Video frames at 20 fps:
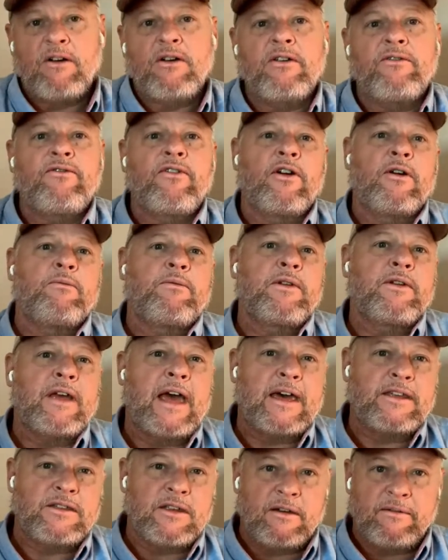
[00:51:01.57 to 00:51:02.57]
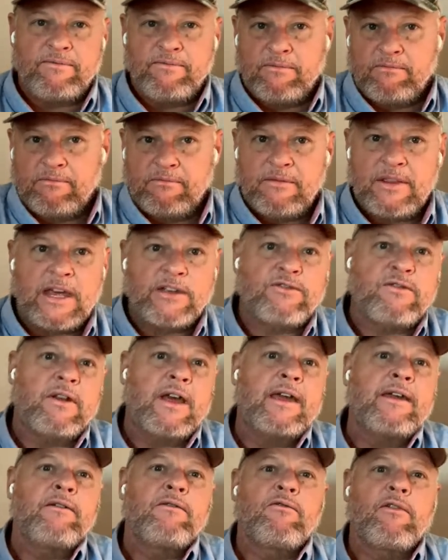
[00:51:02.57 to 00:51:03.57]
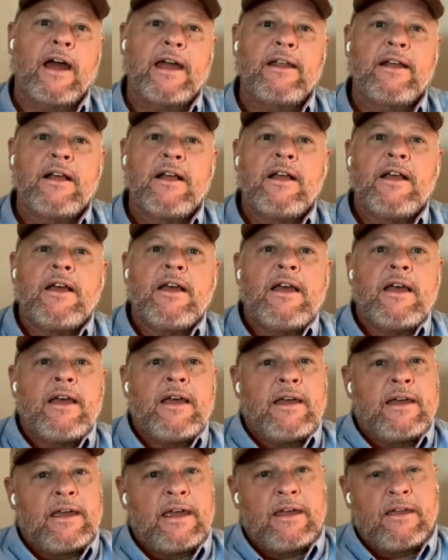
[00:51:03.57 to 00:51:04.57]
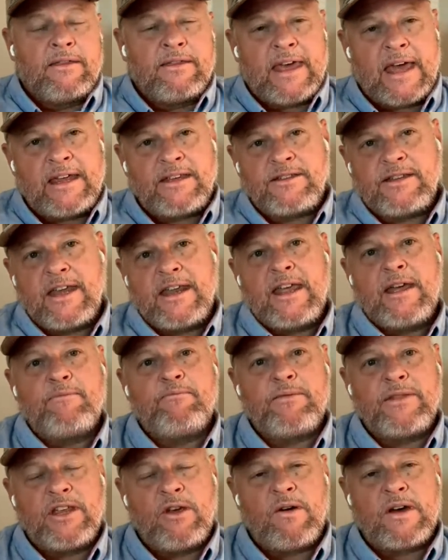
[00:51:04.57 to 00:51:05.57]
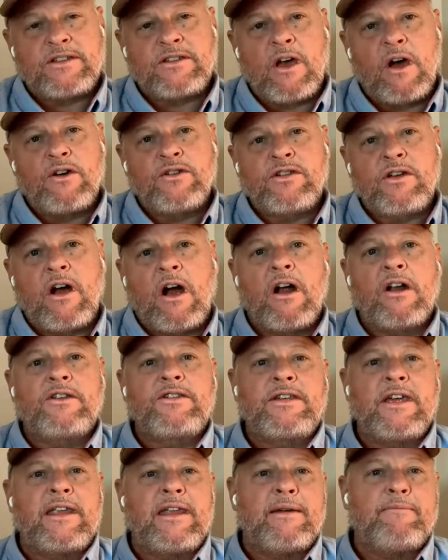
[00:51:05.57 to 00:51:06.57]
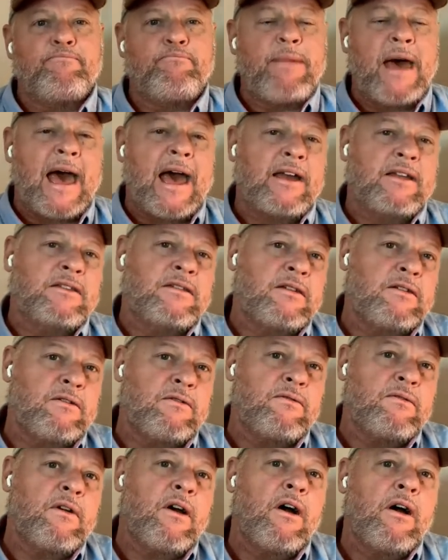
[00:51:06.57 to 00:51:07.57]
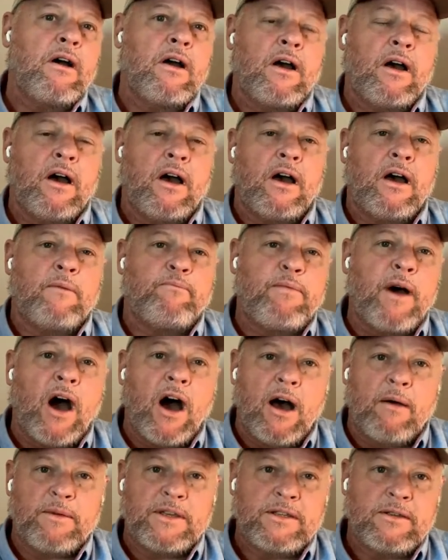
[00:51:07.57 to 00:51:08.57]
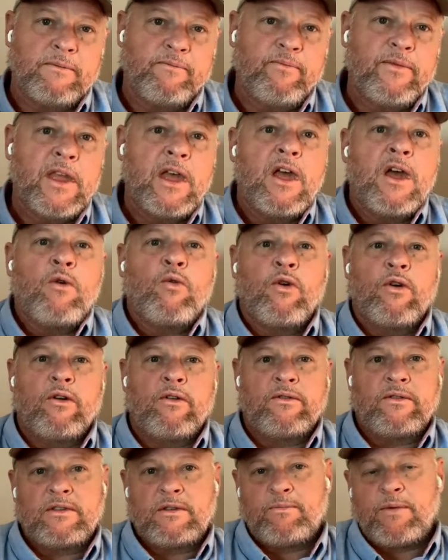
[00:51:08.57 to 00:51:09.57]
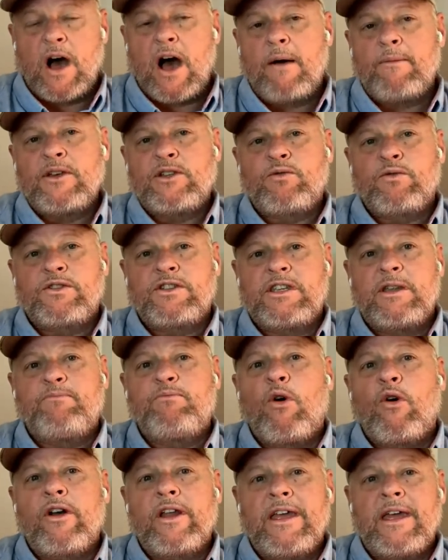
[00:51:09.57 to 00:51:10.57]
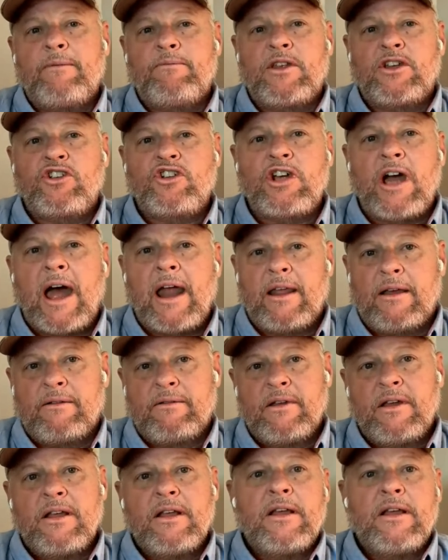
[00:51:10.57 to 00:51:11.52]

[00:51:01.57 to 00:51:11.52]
now confirmed as of yesterday, right? They sent him, the U S Coast Guard sent him back to uh, Bahamas, where Bahamas was deporting him to China.